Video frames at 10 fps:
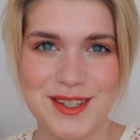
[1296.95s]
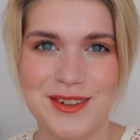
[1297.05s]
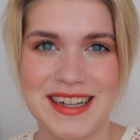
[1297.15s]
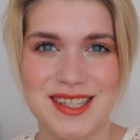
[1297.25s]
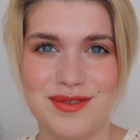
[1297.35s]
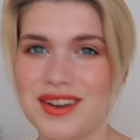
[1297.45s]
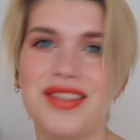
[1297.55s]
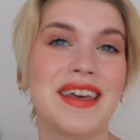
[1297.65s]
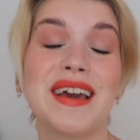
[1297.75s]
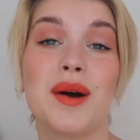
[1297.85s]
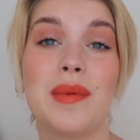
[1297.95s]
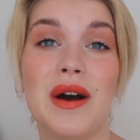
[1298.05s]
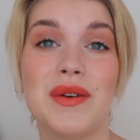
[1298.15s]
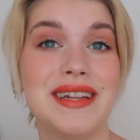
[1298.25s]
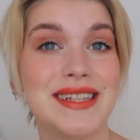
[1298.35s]
So that's the fun thing
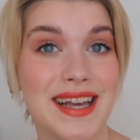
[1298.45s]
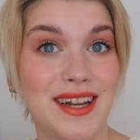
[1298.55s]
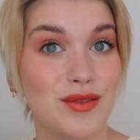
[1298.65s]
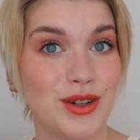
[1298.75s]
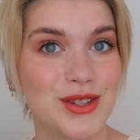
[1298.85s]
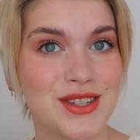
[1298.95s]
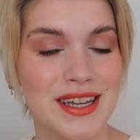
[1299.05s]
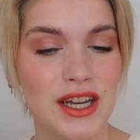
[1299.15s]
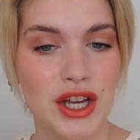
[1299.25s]
about these kind of looks.